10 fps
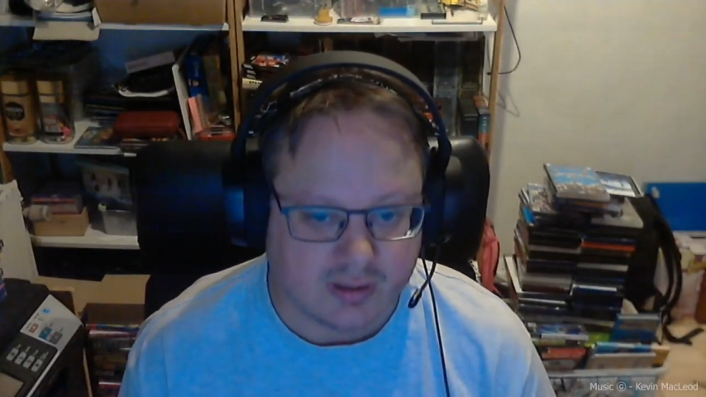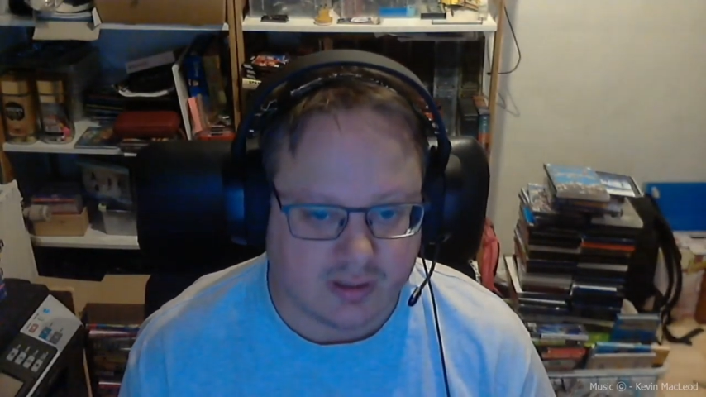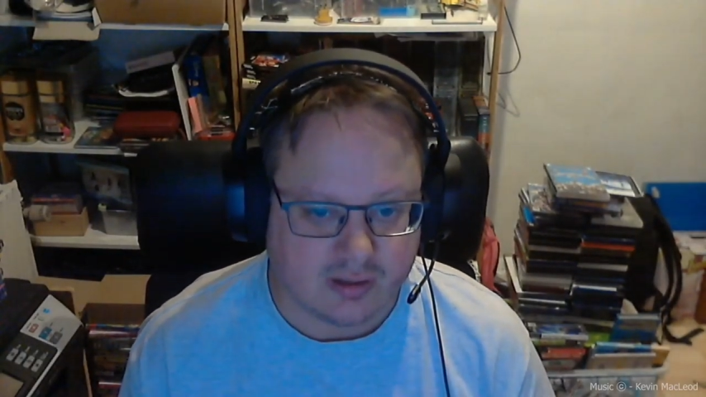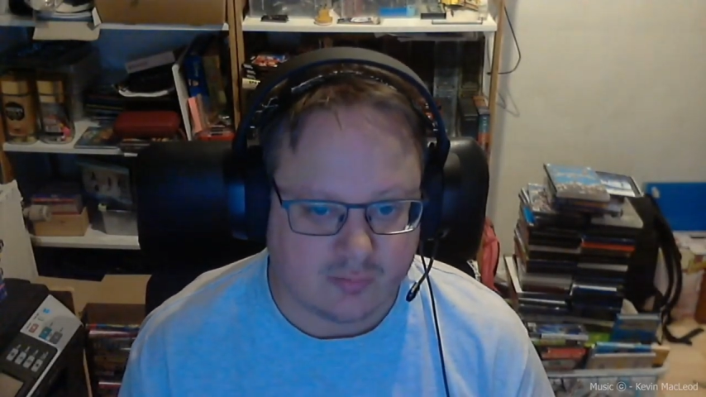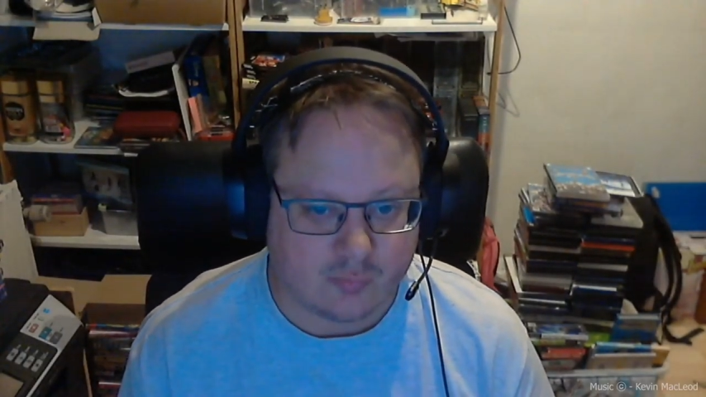
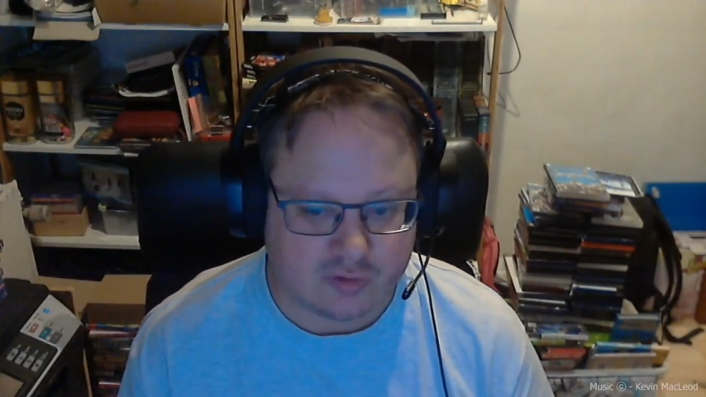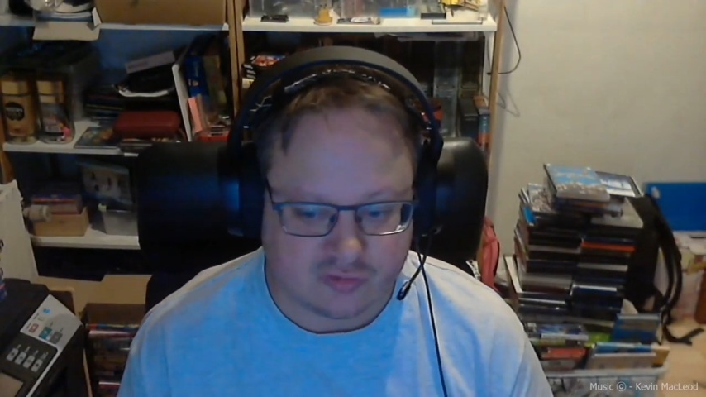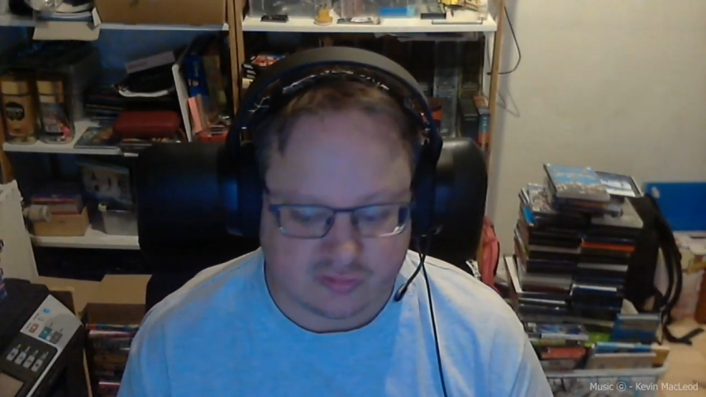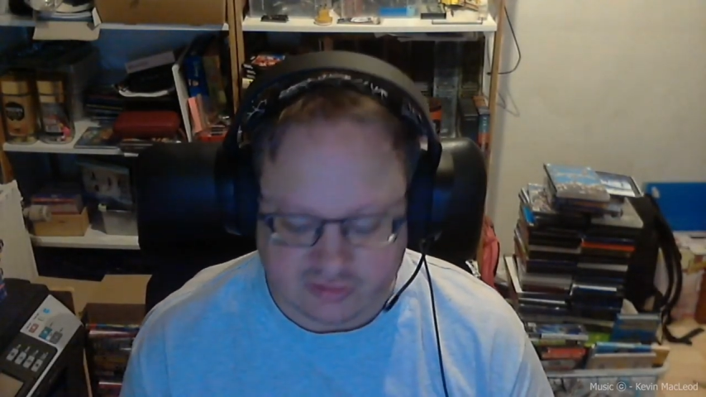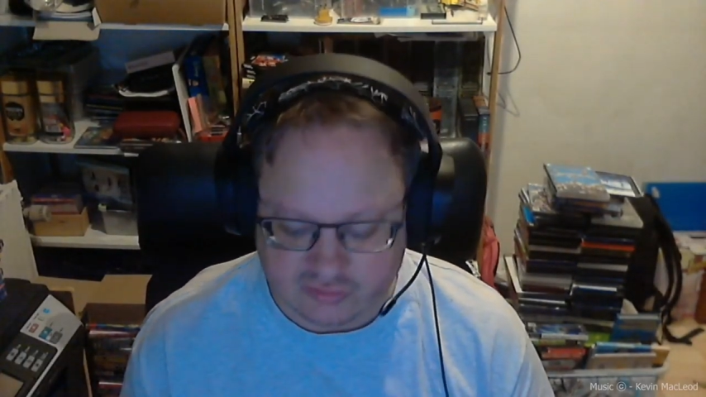
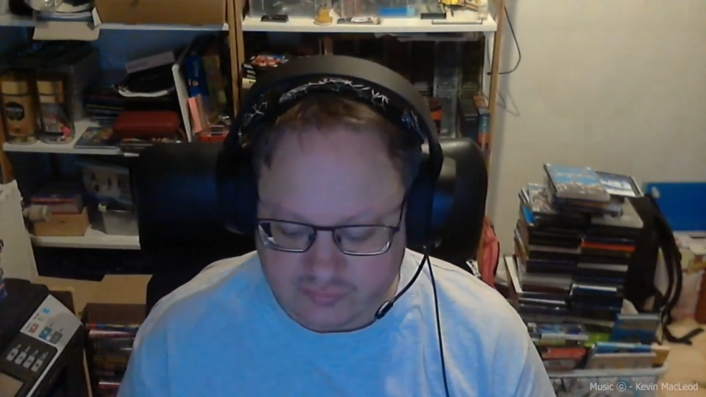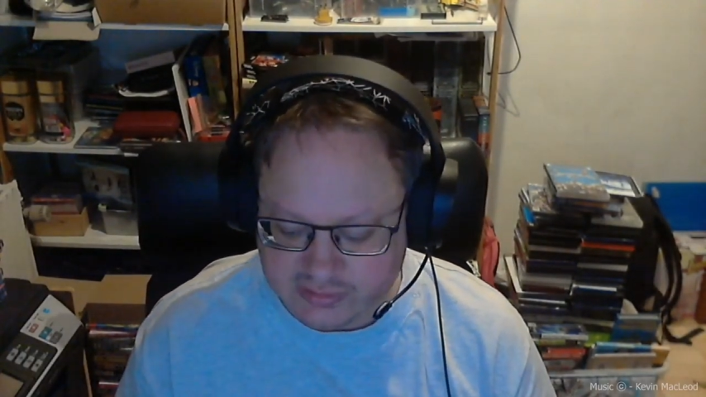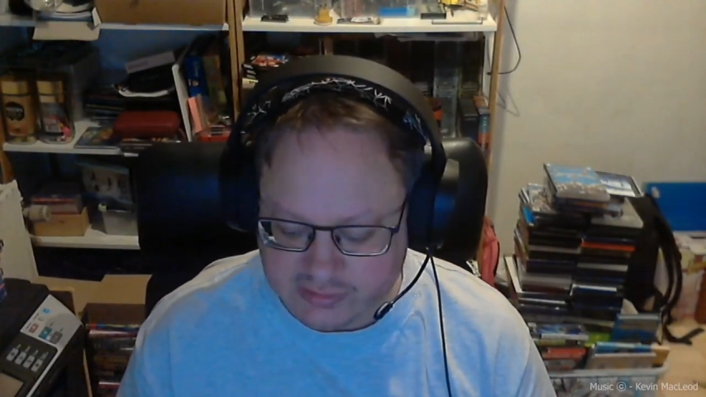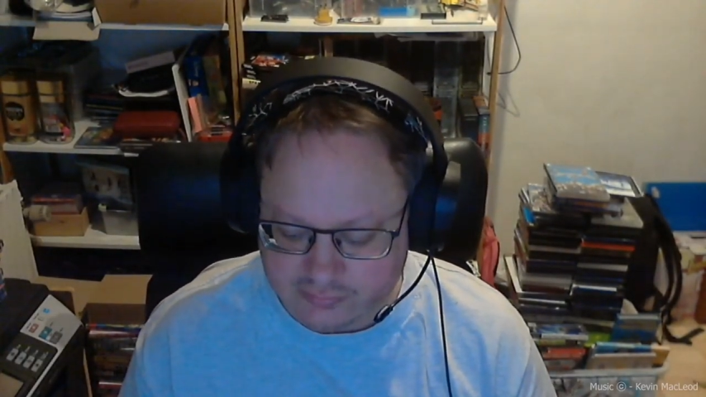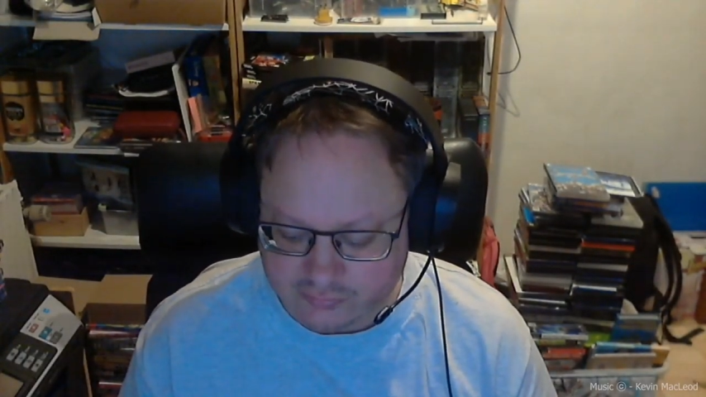watching these
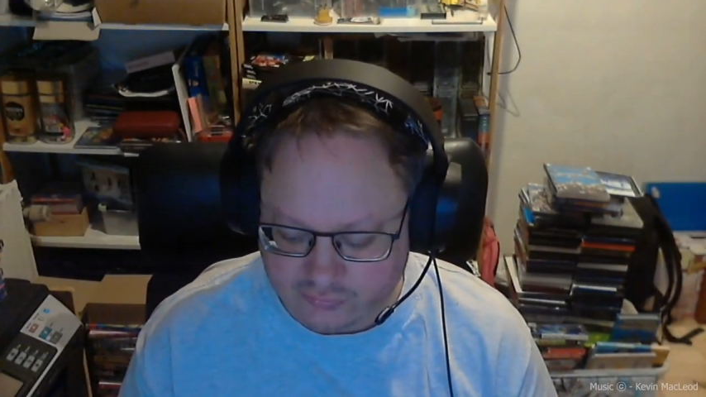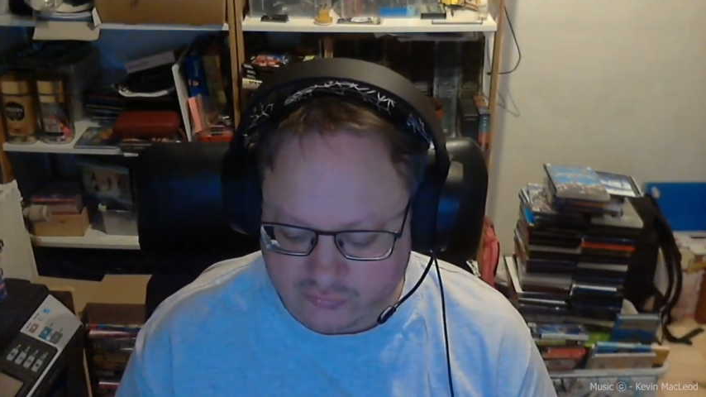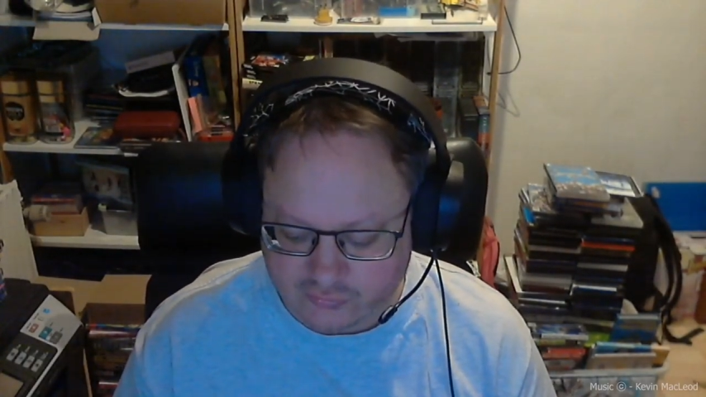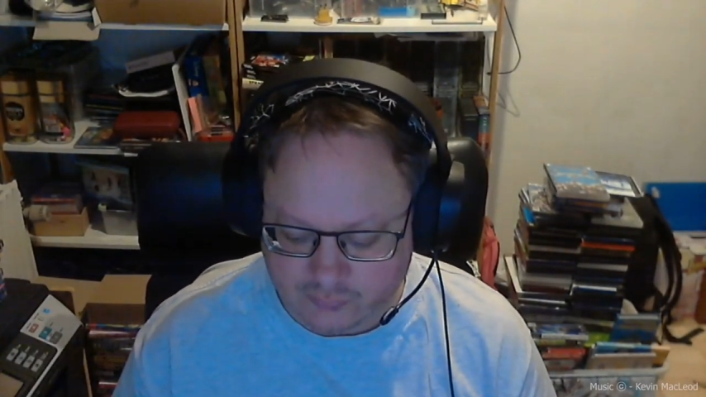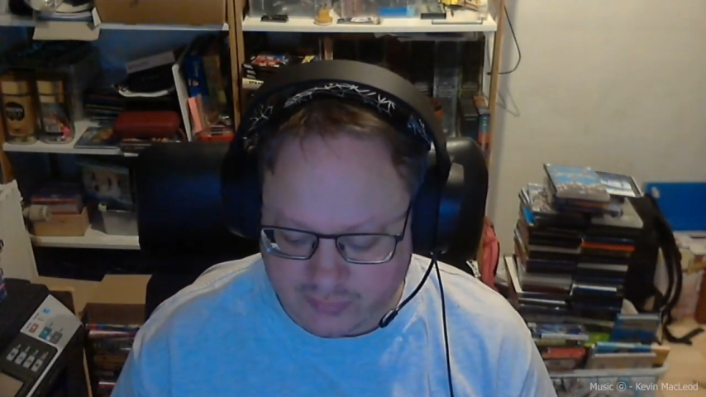videos,